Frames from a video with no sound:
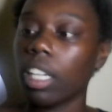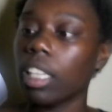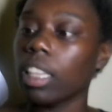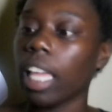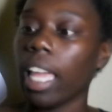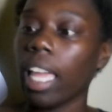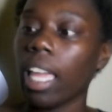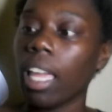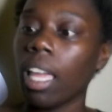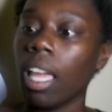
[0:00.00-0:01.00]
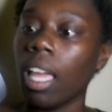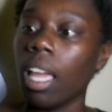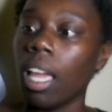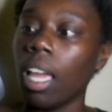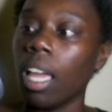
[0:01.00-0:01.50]
Clay
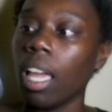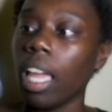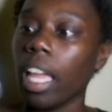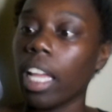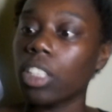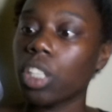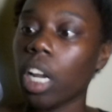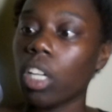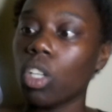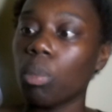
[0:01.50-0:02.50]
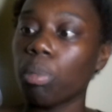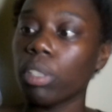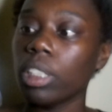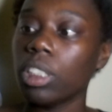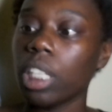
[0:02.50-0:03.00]
and Charcoal
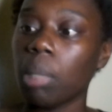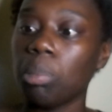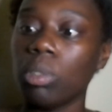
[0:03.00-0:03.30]
Pre-Shampoo